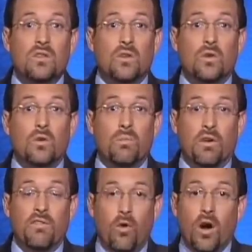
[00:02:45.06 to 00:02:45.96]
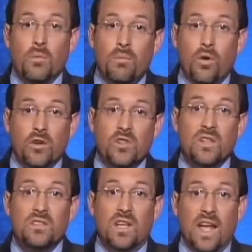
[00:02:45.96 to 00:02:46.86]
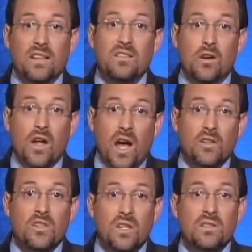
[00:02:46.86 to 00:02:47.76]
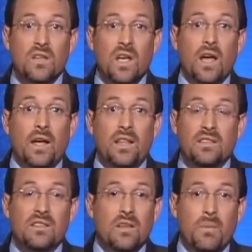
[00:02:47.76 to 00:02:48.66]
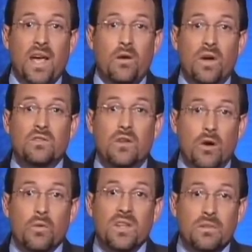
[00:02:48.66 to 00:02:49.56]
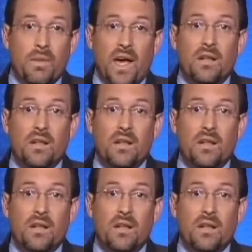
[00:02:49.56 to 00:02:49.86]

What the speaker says: to perform abortions against their conscience. And this is a man who has no respect